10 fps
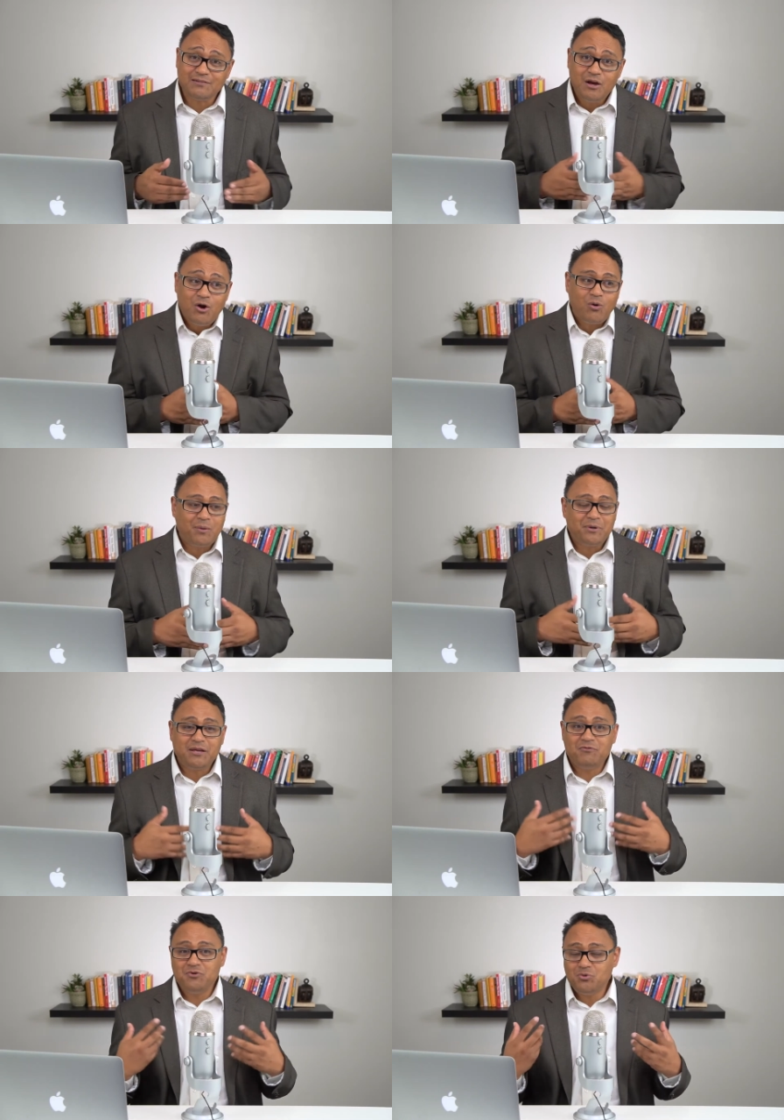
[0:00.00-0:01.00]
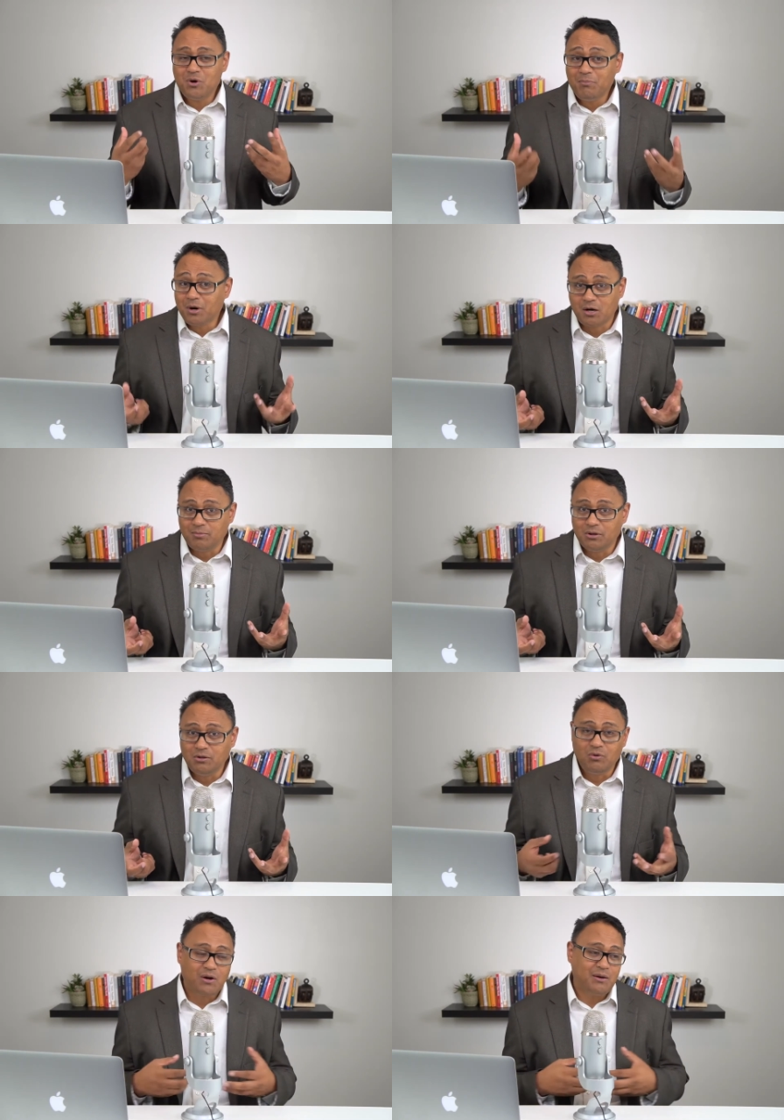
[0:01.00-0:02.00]
Or I'm going to give you a marble,
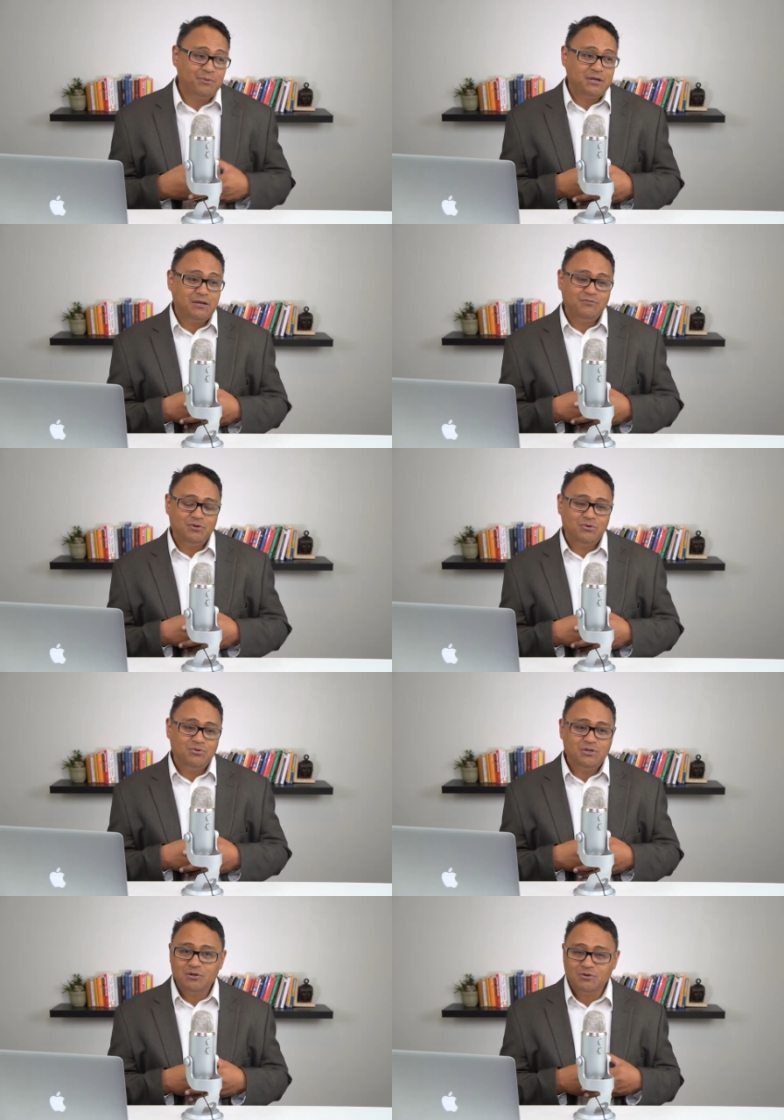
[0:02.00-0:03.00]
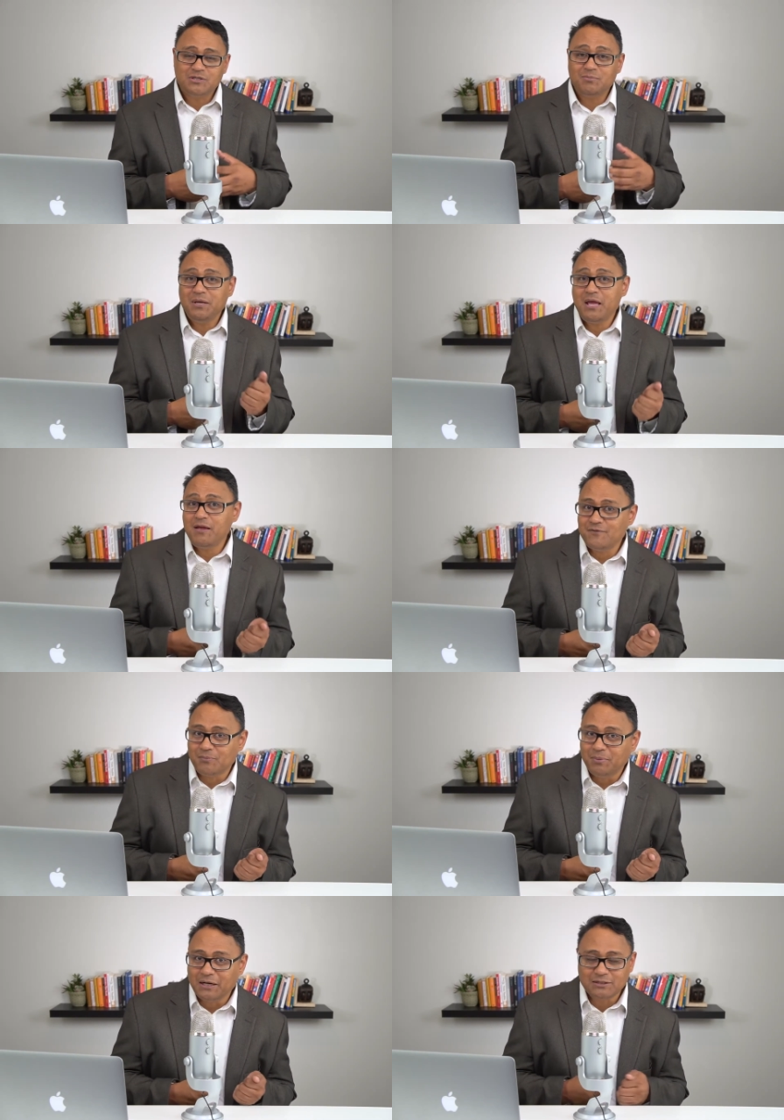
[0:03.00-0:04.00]
or I'm going to give you, some behavior
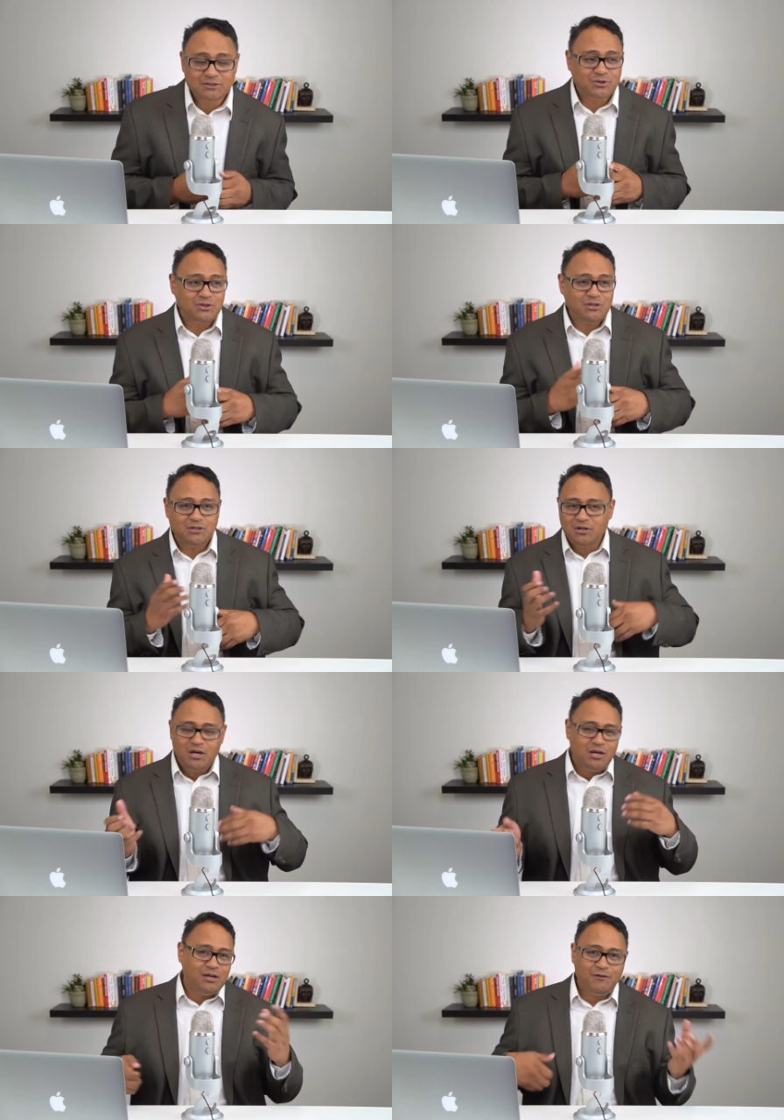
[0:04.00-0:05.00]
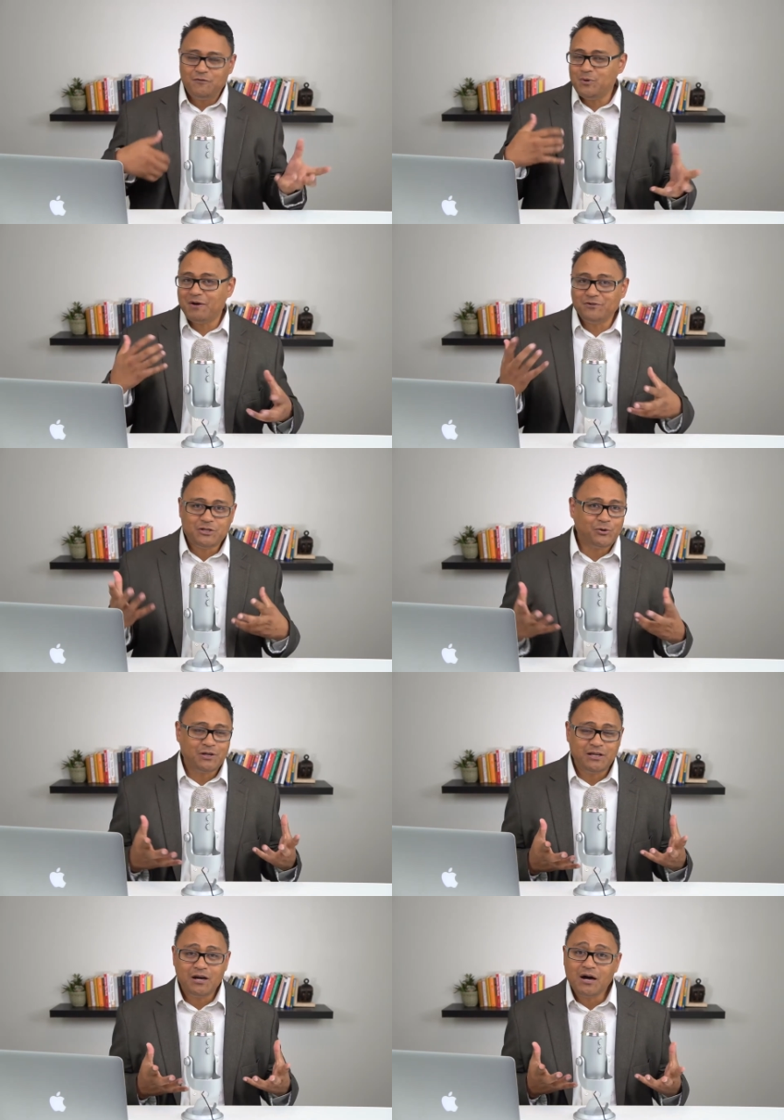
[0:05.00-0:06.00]
bucks. Or you can, if you have a token
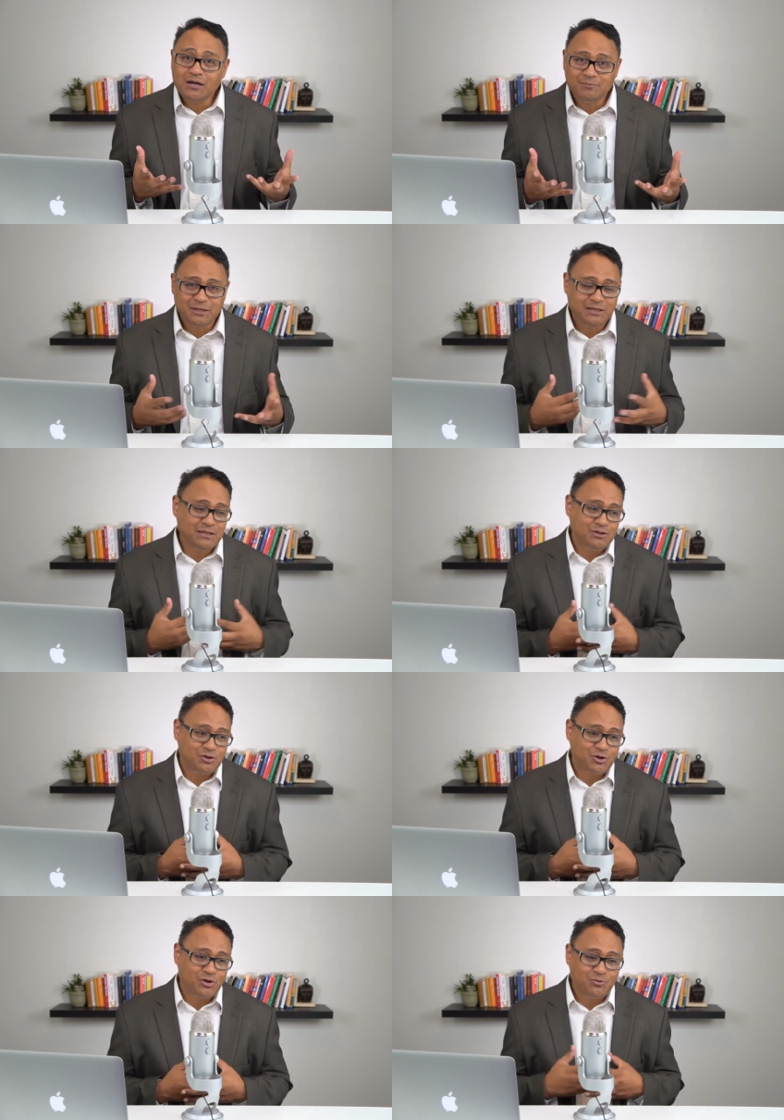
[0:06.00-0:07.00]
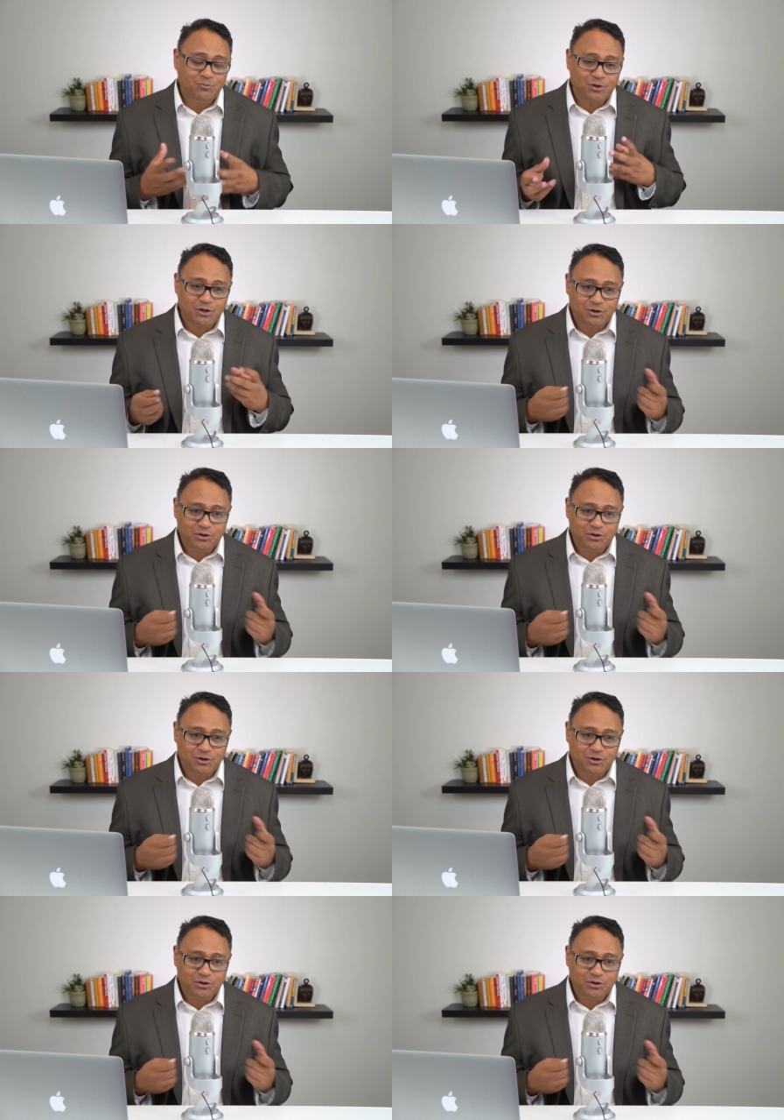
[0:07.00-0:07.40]
economy in your home where